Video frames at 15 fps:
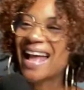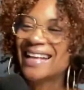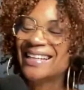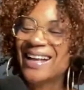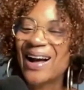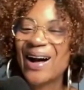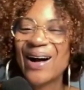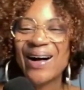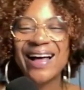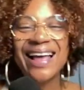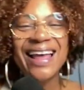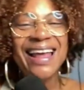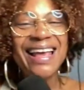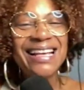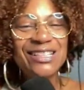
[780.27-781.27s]
that, y'all,
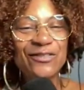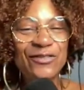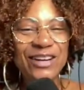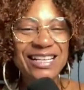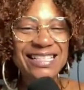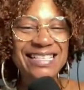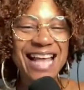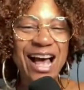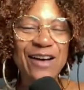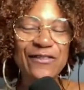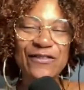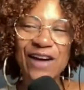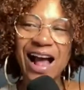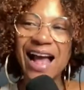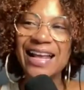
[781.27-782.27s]
it's
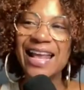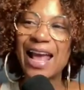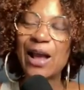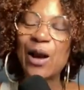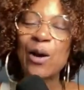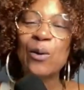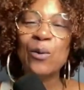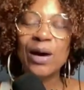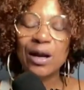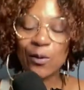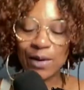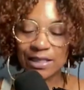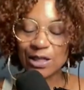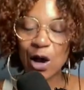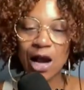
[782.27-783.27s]
Freestyle Friday. What do
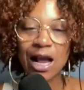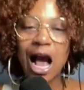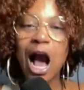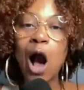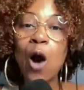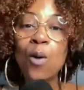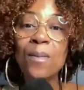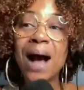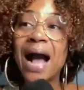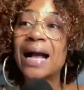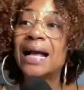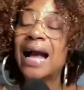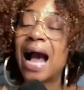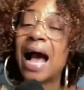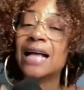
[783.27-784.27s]
we talk? Oh
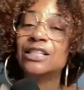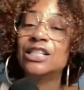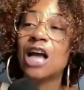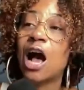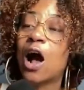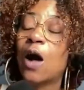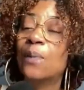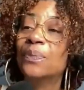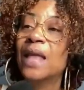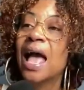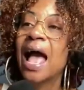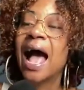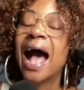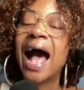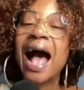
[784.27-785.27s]
my God, y'all.
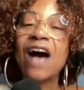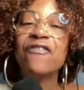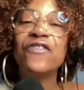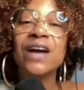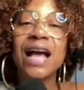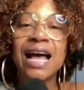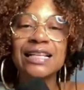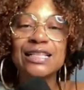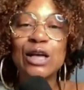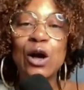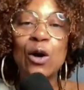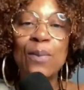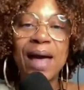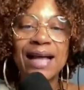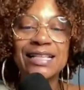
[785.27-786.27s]
I forgot to
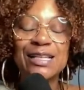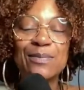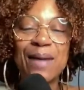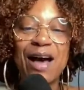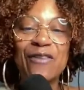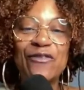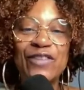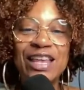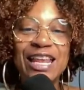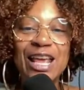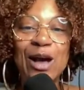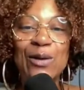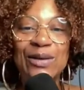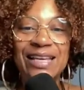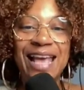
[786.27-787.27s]
go back to my
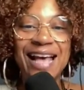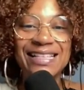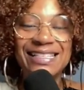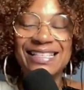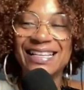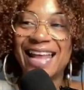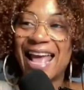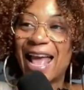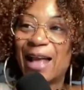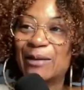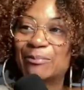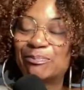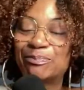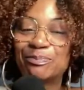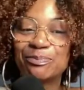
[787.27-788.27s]
video
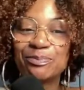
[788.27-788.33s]
yesterday